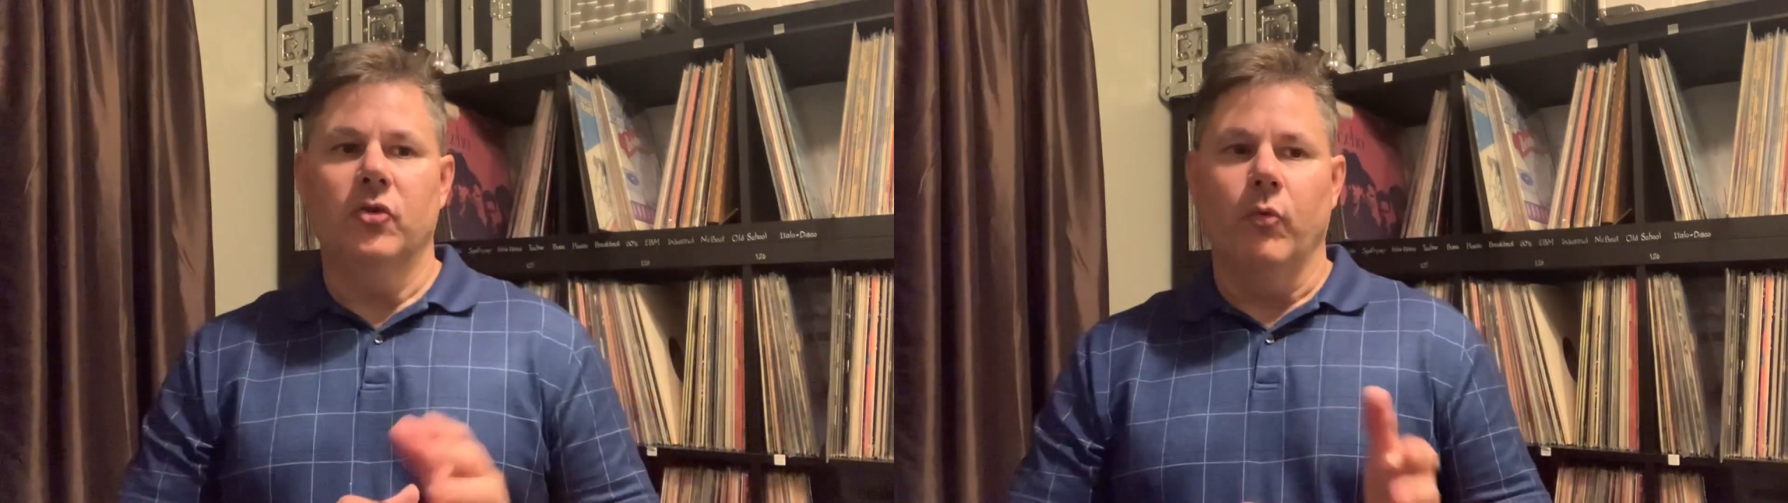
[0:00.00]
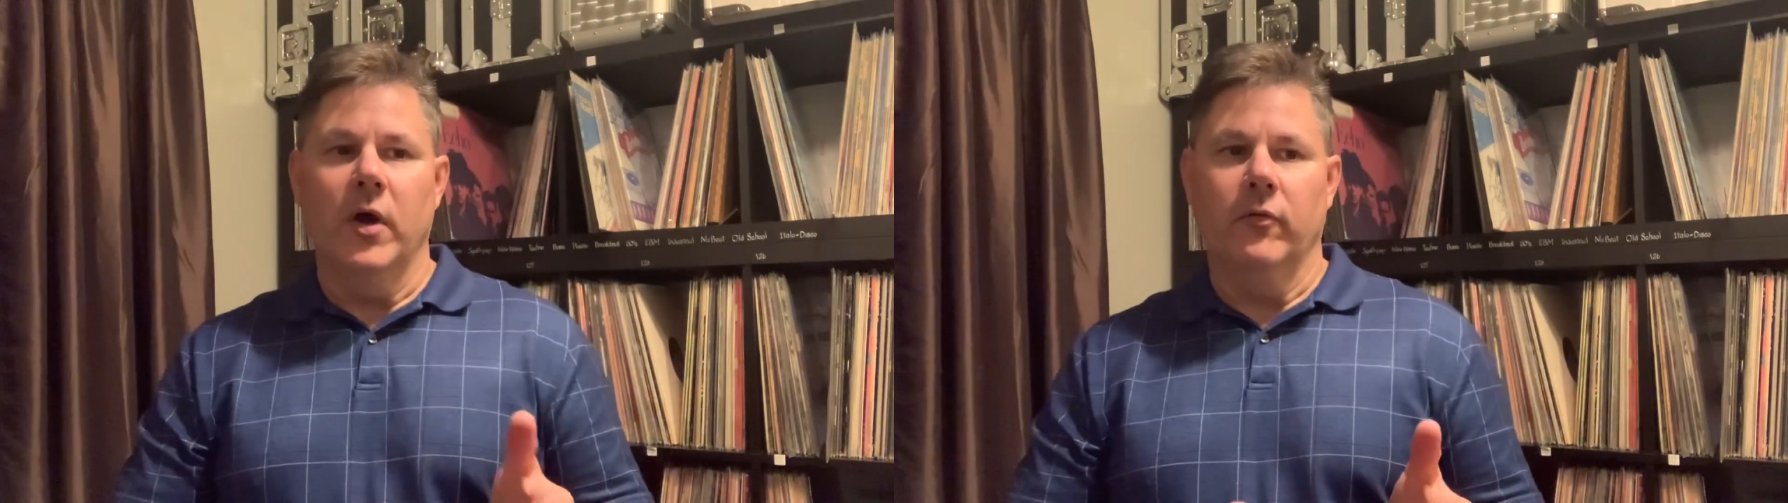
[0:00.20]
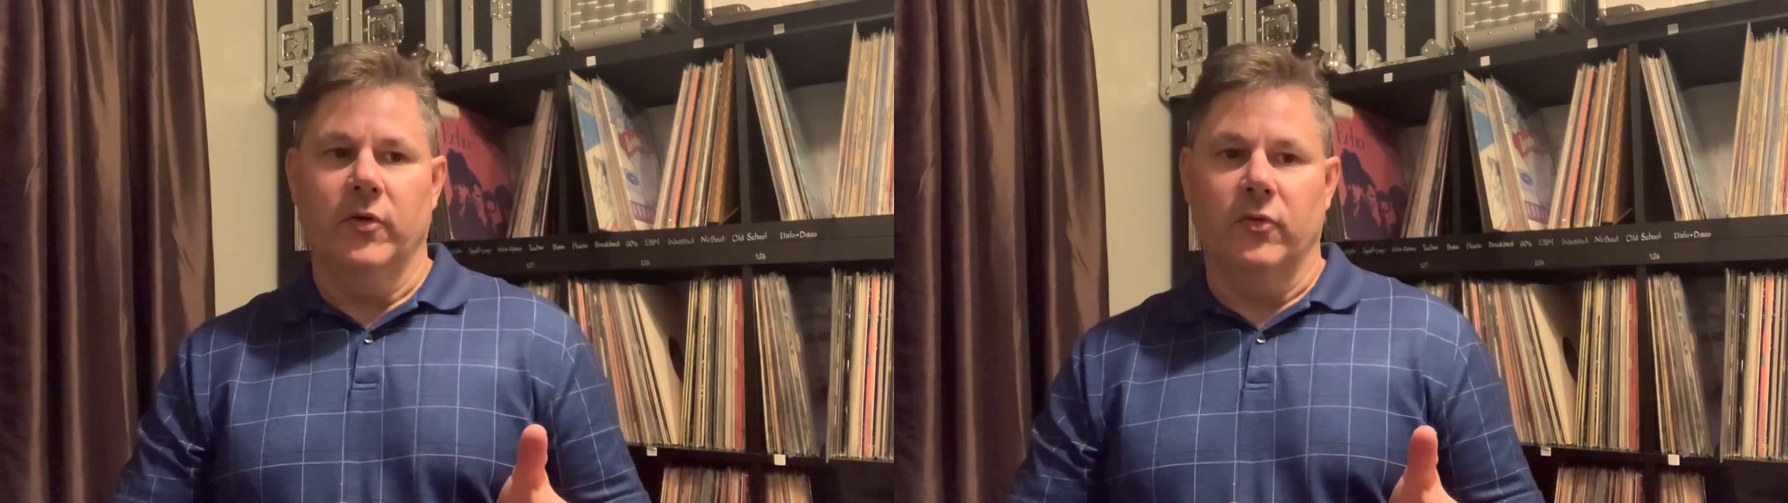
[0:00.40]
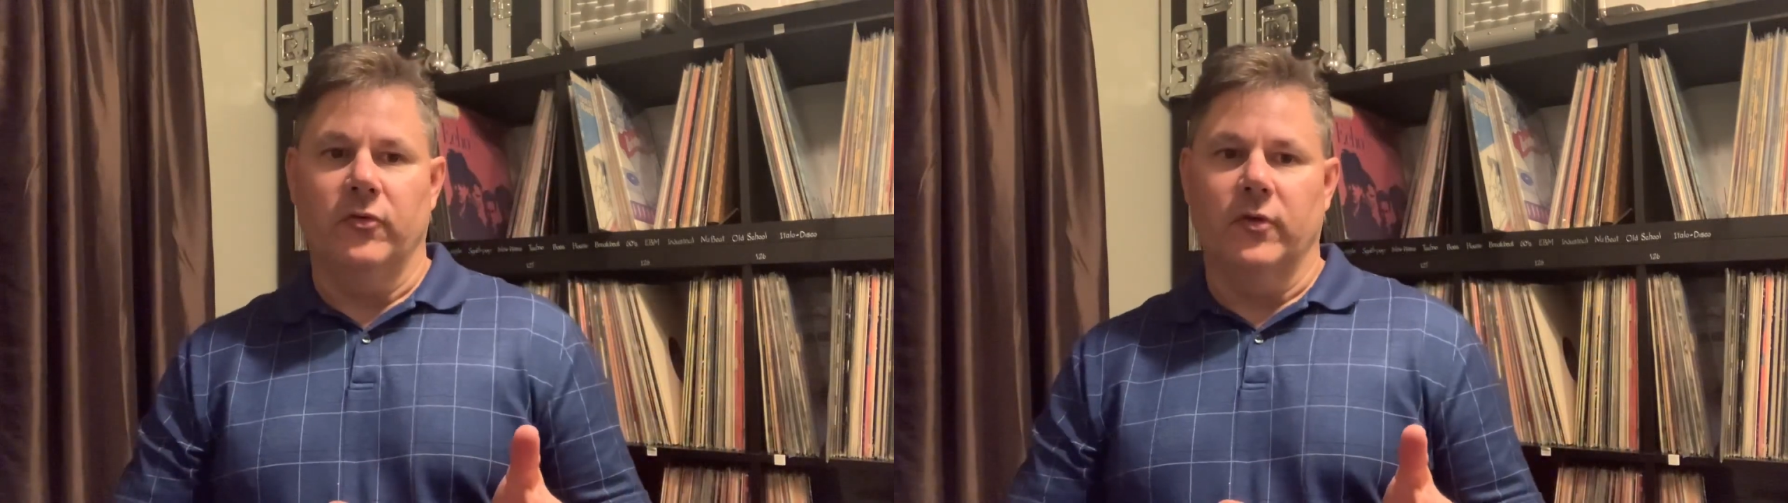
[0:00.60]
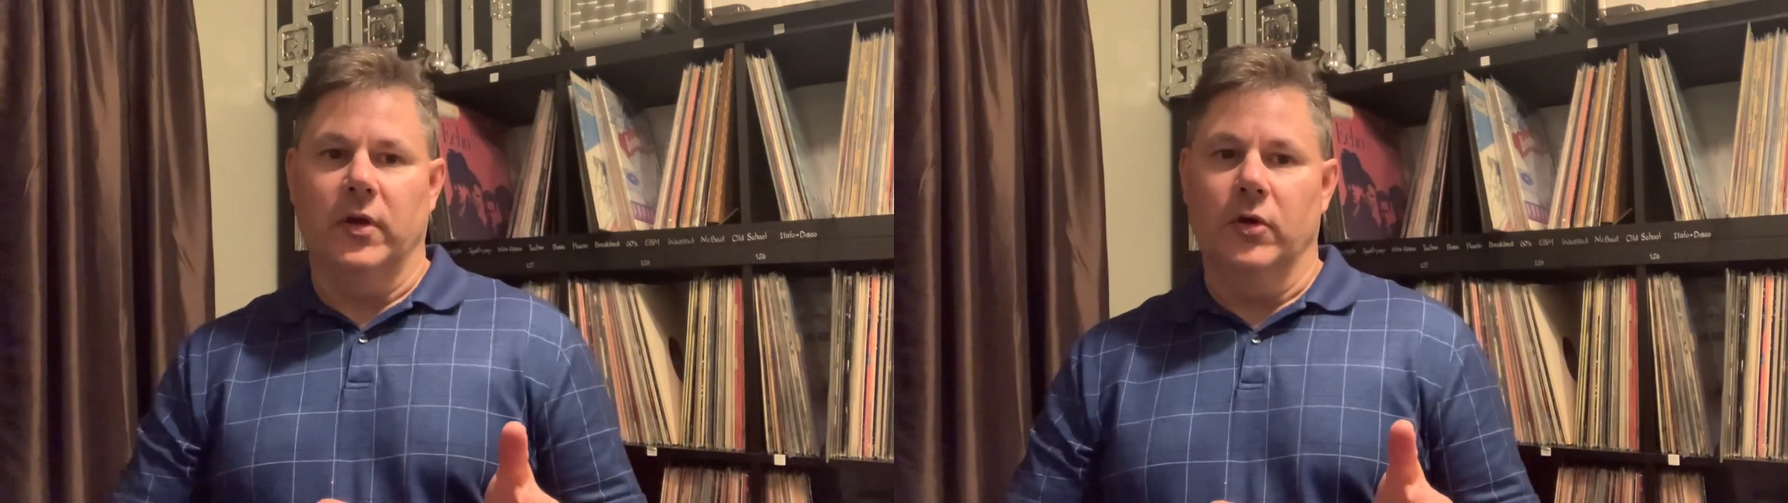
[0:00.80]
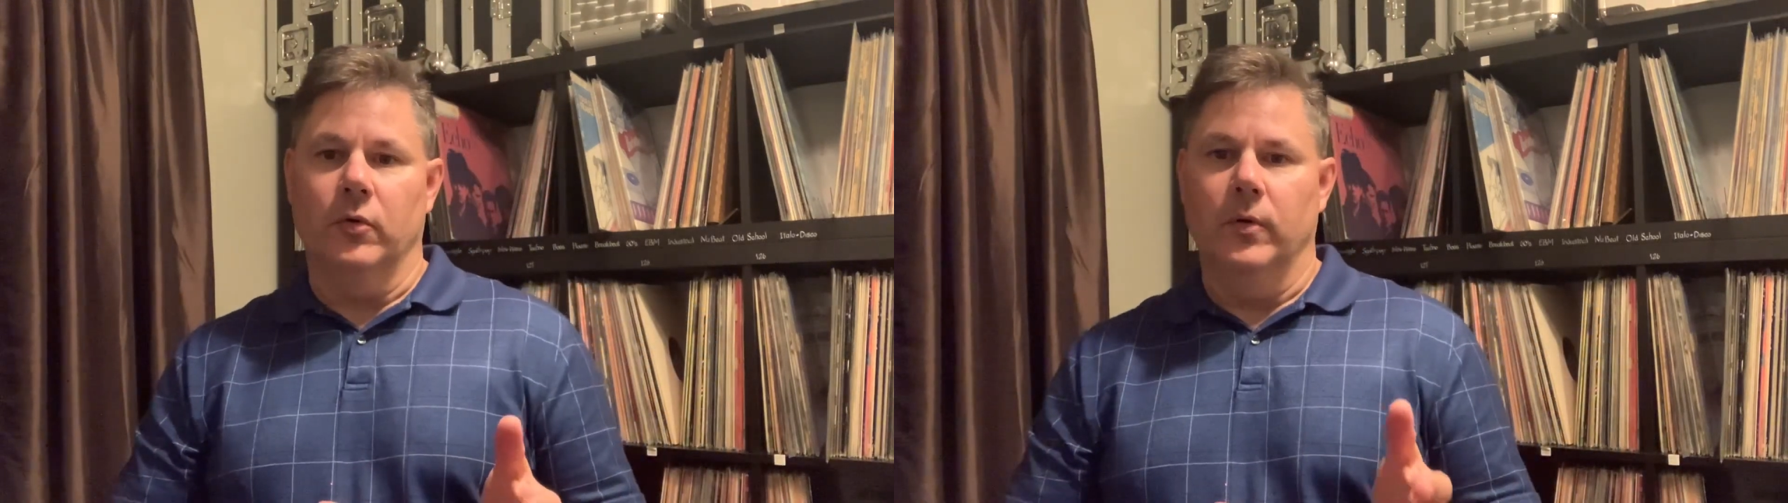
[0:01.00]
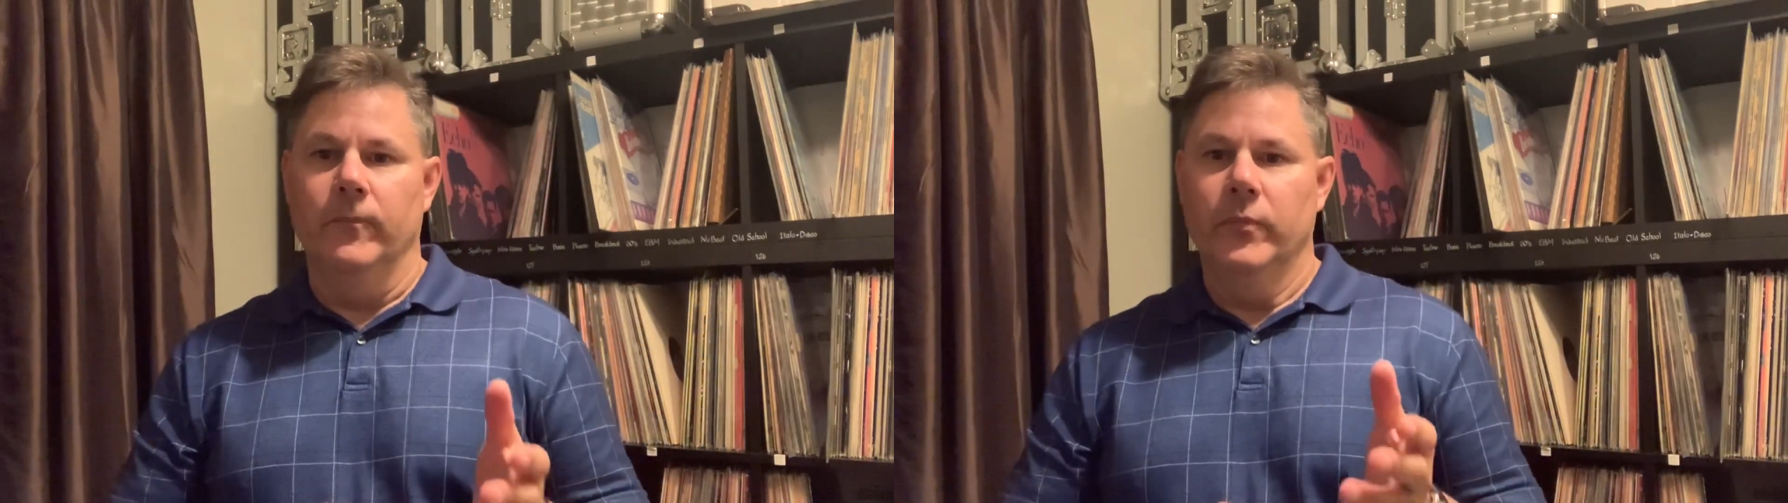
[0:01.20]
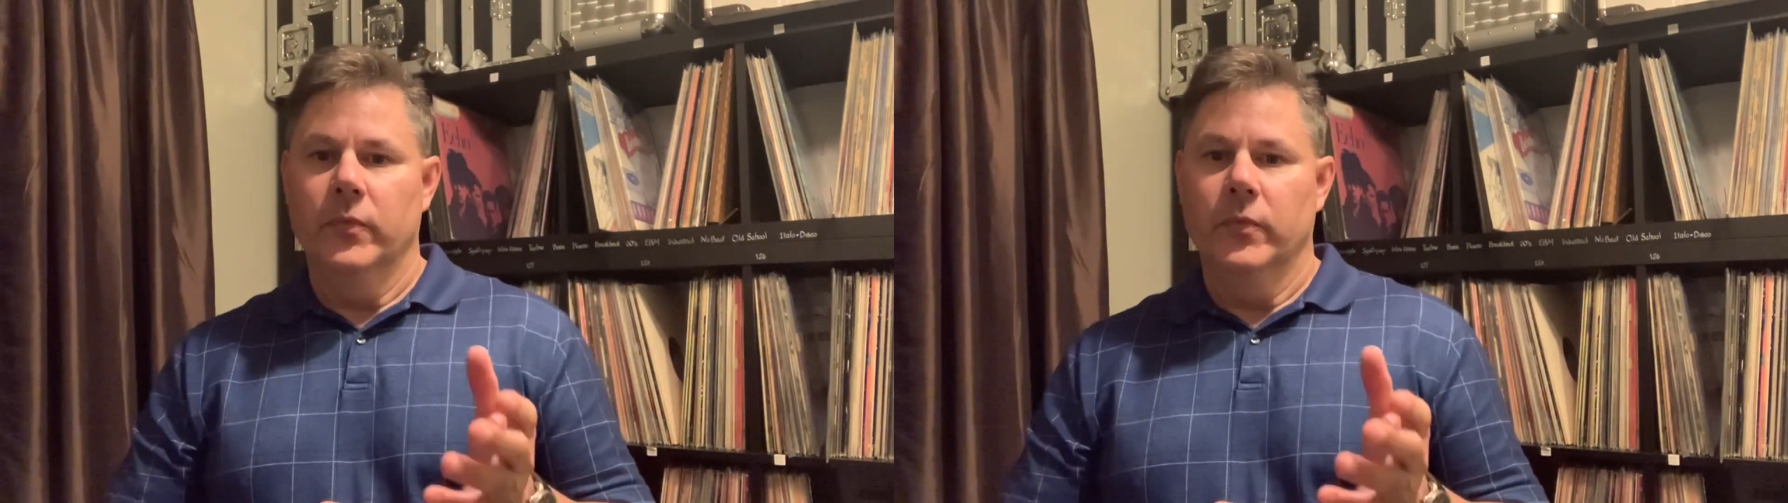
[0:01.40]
12-inch single